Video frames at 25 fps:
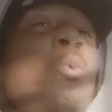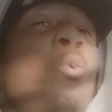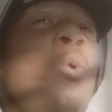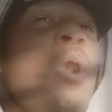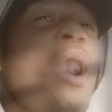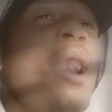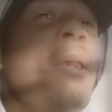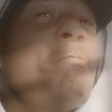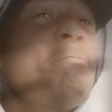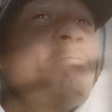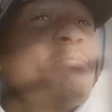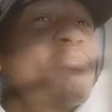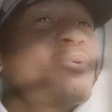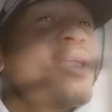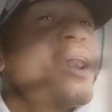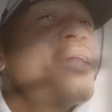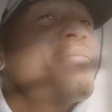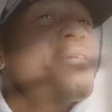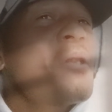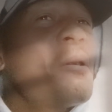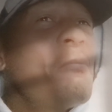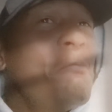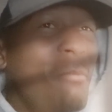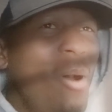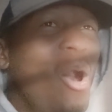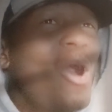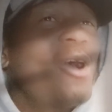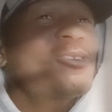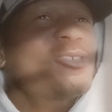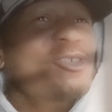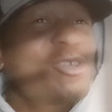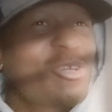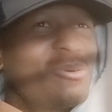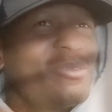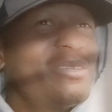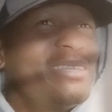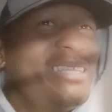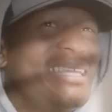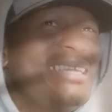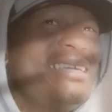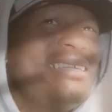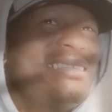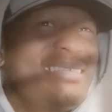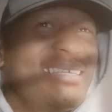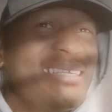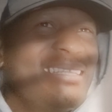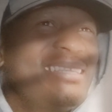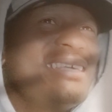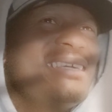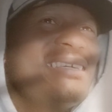what Brother Marshall
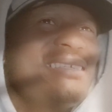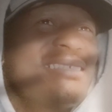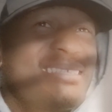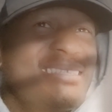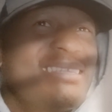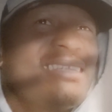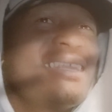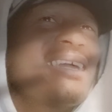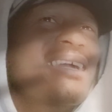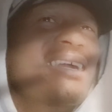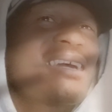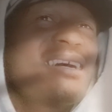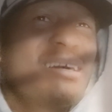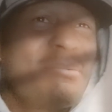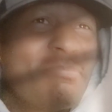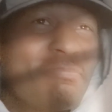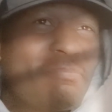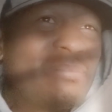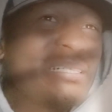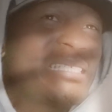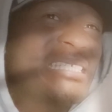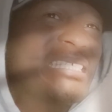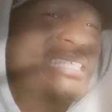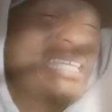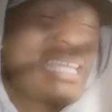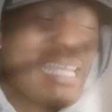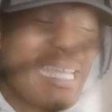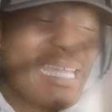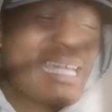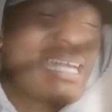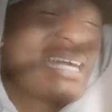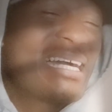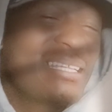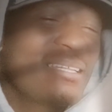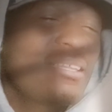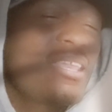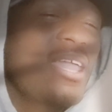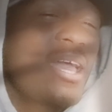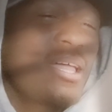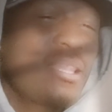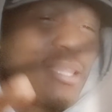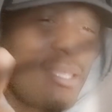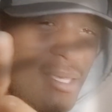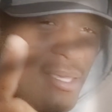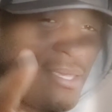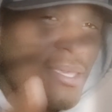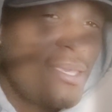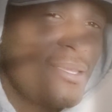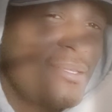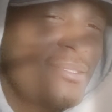did to this nigga Machine Gun
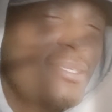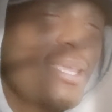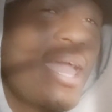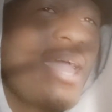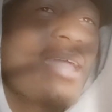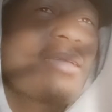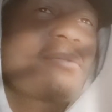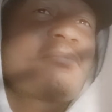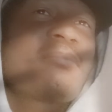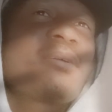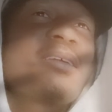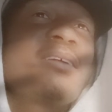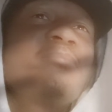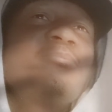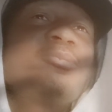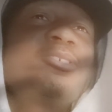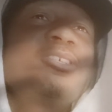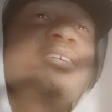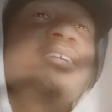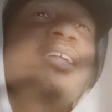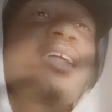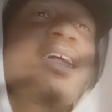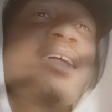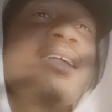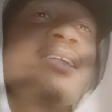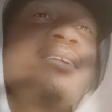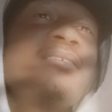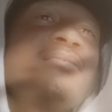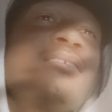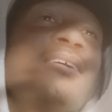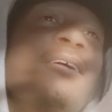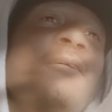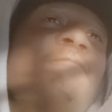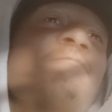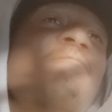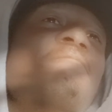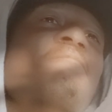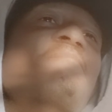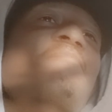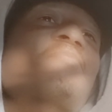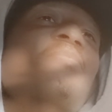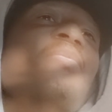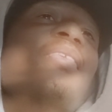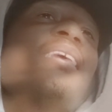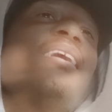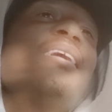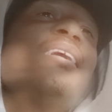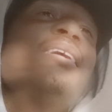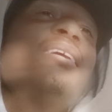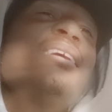Kelly, he tagged MGK,
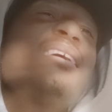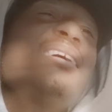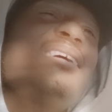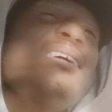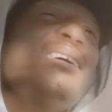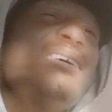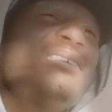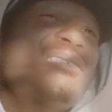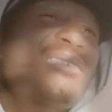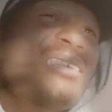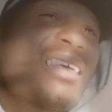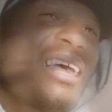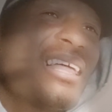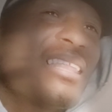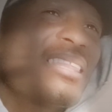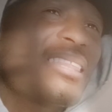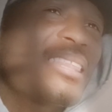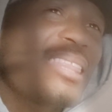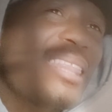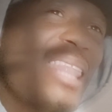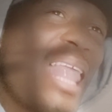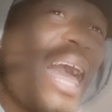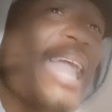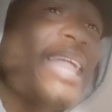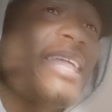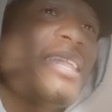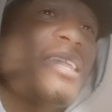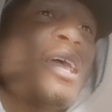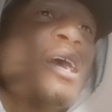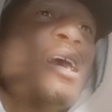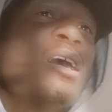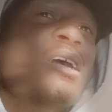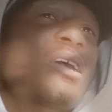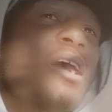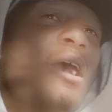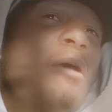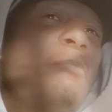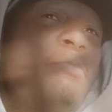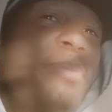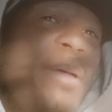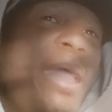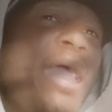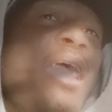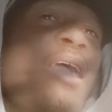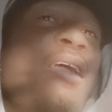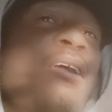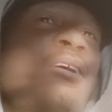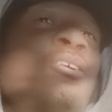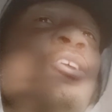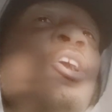is light
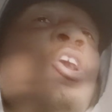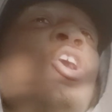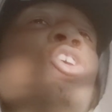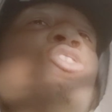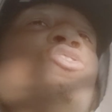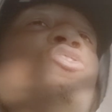compared